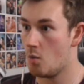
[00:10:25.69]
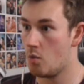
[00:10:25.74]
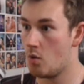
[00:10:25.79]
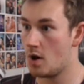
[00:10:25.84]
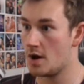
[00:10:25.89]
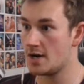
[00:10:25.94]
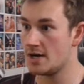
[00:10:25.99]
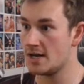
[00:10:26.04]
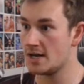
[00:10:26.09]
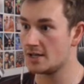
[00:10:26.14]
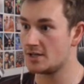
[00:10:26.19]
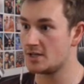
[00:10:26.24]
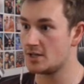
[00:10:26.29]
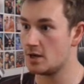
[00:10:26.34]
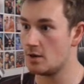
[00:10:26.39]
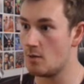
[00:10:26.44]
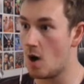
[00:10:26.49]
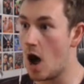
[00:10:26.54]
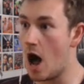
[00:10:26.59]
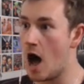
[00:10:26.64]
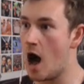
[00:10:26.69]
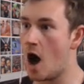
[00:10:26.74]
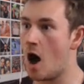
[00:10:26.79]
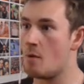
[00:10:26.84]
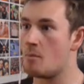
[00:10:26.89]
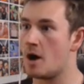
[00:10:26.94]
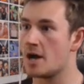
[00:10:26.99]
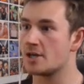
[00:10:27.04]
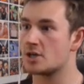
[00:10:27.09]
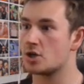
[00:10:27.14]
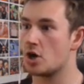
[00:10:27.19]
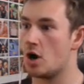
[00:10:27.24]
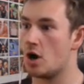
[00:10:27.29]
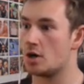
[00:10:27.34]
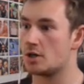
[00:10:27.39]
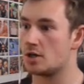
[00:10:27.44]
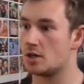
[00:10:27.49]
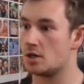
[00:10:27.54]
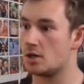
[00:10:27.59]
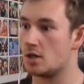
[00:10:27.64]
What are you doing? Oh my
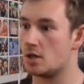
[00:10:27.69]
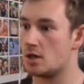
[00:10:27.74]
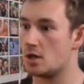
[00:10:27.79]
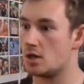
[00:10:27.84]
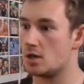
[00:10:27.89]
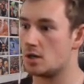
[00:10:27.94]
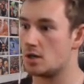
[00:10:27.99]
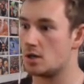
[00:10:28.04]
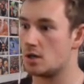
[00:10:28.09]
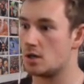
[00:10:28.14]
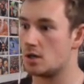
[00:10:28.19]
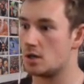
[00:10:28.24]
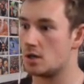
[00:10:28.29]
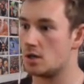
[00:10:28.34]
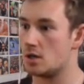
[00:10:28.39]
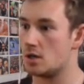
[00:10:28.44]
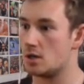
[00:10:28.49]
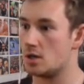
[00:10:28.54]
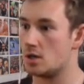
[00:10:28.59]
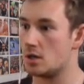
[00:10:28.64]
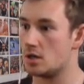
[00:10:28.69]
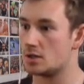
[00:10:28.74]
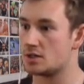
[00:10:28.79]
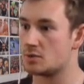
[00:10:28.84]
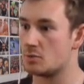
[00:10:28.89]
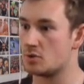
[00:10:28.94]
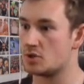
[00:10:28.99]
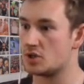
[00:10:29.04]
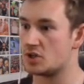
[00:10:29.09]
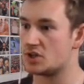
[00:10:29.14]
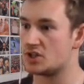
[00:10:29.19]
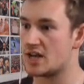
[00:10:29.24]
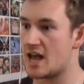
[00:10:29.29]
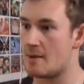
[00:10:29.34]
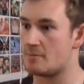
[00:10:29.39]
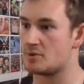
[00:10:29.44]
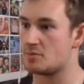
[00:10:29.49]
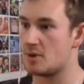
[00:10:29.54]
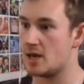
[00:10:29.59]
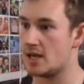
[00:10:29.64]
god! Someone just
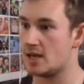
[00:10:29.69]
stabbed